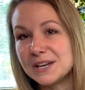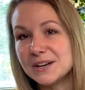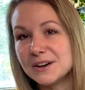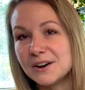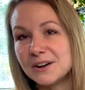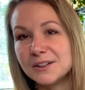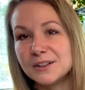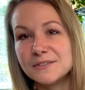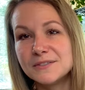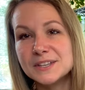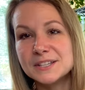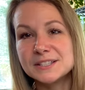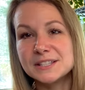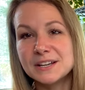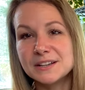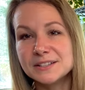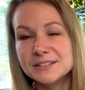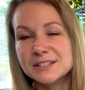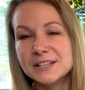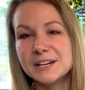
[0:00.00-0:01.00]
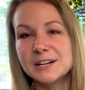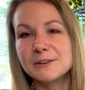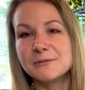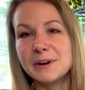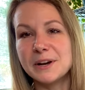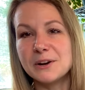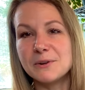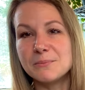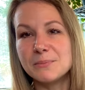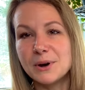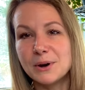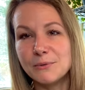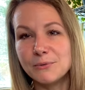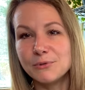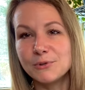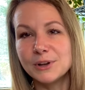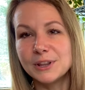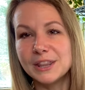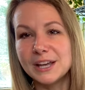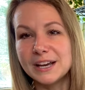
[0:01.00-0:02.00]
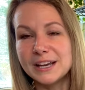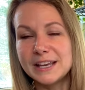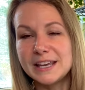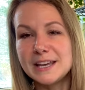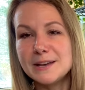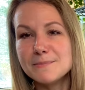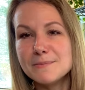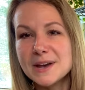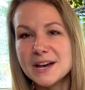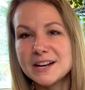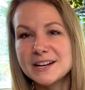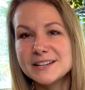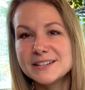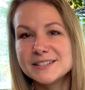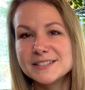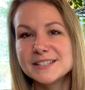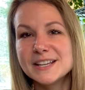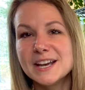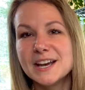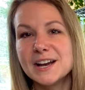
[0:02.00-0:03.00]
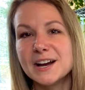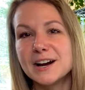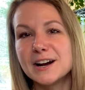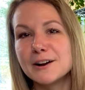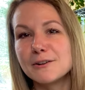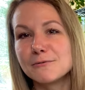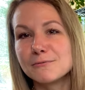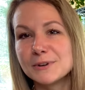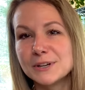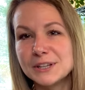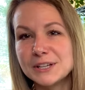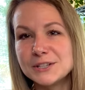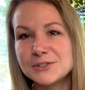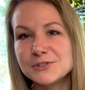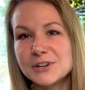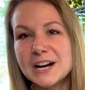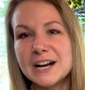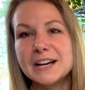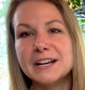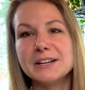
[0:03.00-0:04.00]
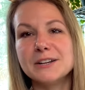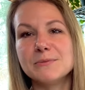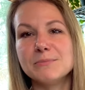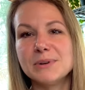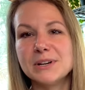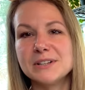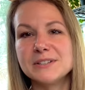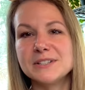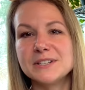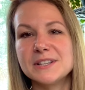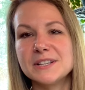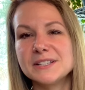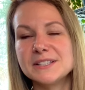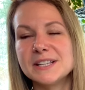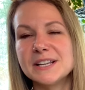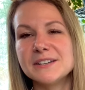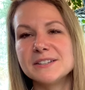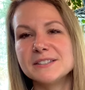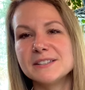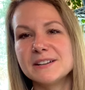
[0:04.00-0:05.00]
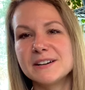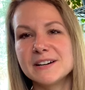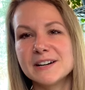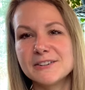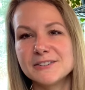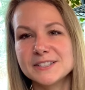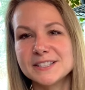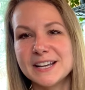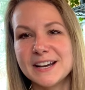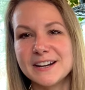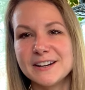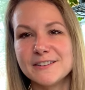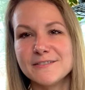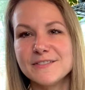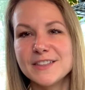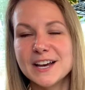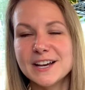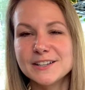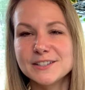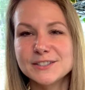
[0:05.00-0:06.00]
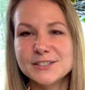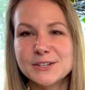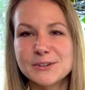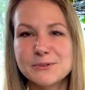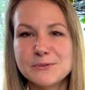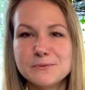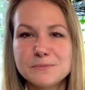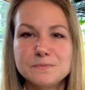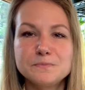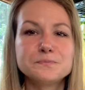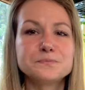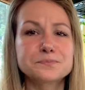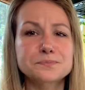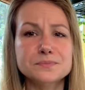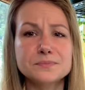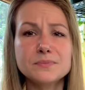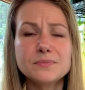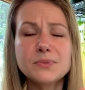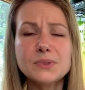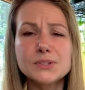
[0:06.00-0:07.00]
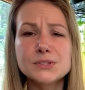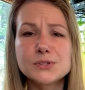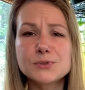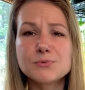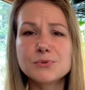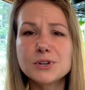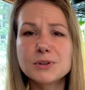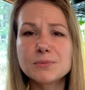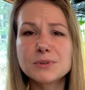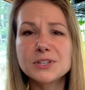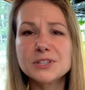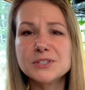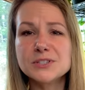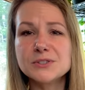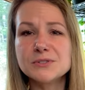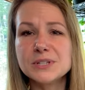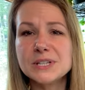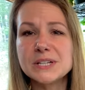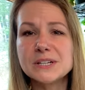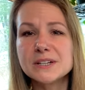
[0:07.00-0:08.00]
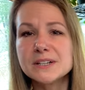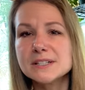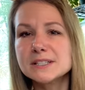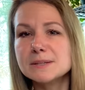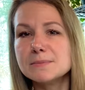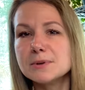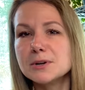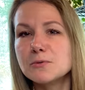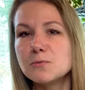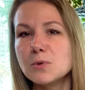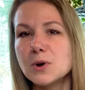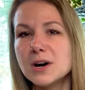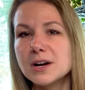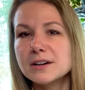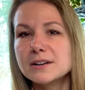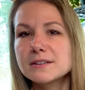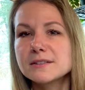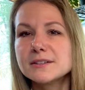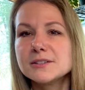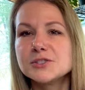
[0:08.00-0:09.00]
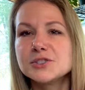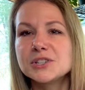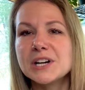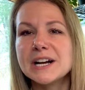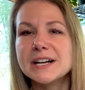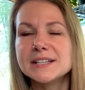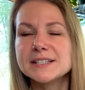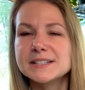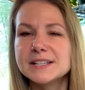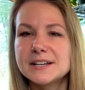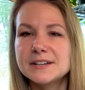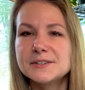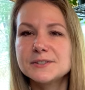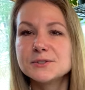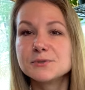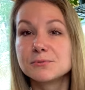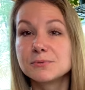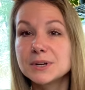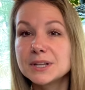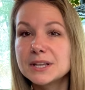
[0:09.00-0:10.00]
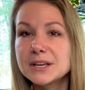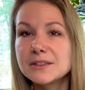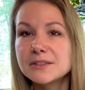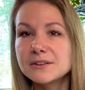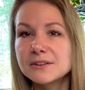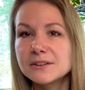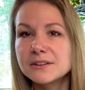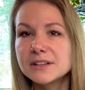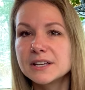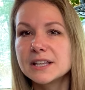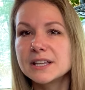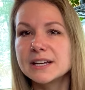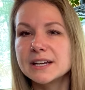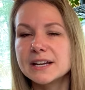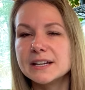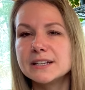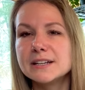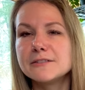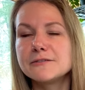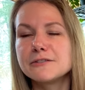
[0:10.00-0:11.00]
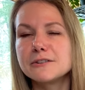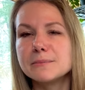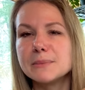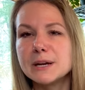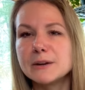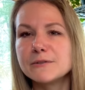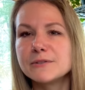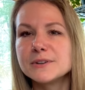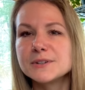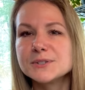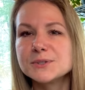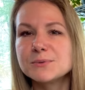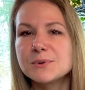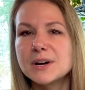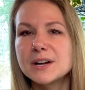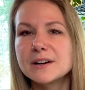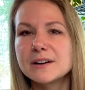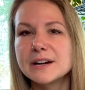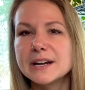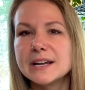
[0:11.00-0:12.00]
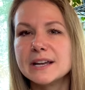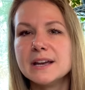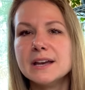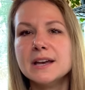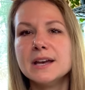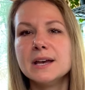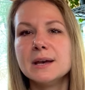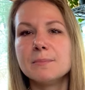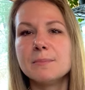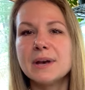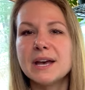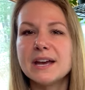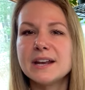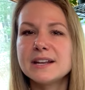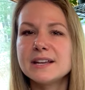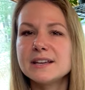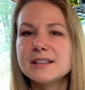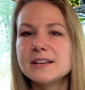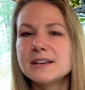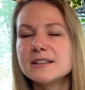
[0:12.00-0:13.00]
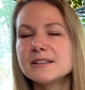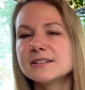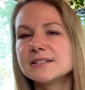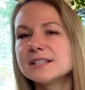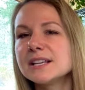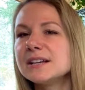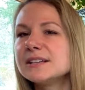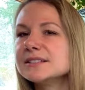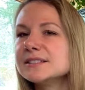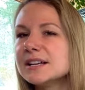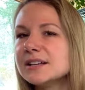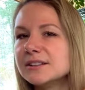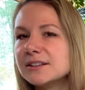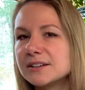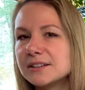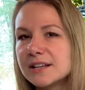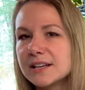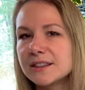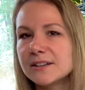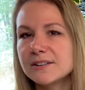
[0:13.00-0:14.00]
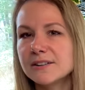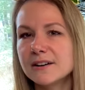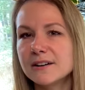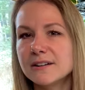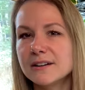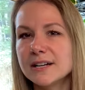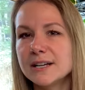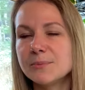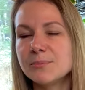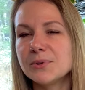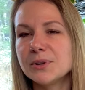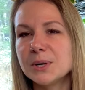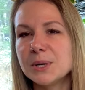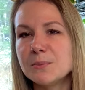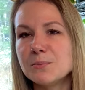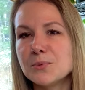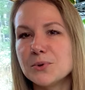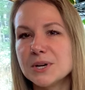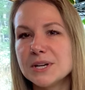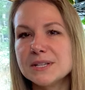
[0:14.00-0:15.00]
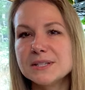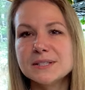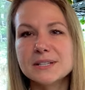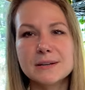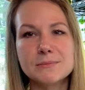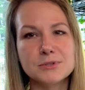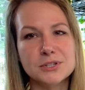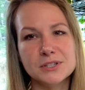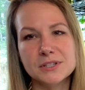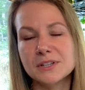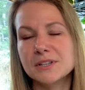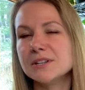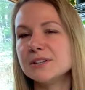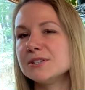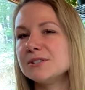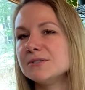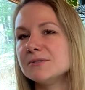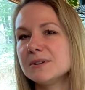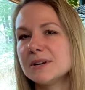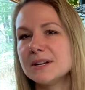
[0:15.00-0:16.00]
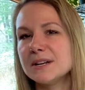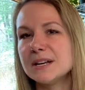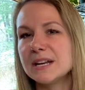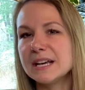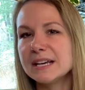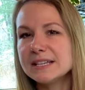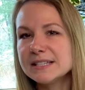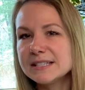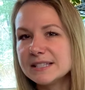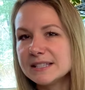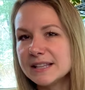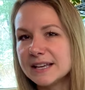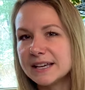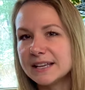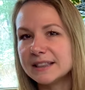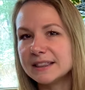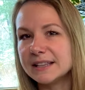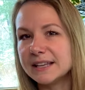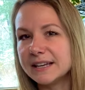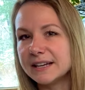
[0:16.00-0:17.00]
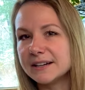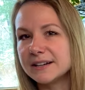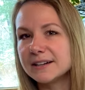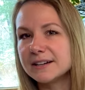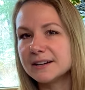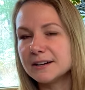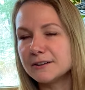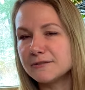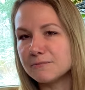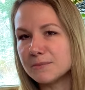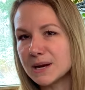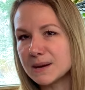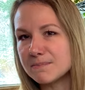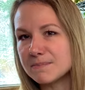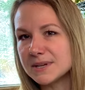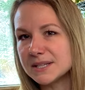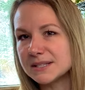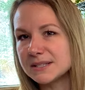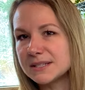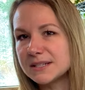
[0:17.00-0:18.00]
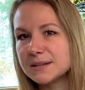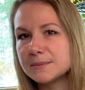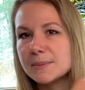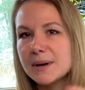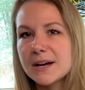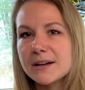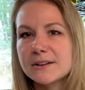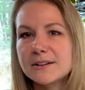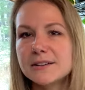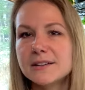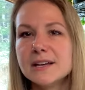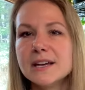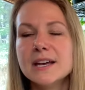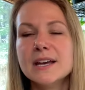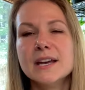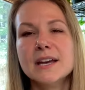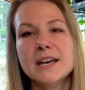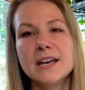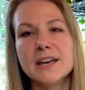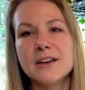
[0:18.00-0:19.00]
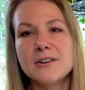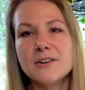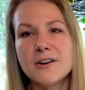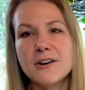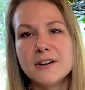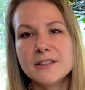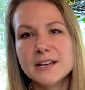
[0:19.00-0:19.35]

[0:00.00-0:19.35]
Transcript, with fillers: all of the cells that are right above where that heat mat is are really dry compared to the cells that are outside of that zone. So what I'm going to do here is I'm going to water the dry cells really thoroughly like I did for my first watering, but any of the other cells that look like they're already pretty moist, I'm just going to do a nice light layer of my misting bottle. And all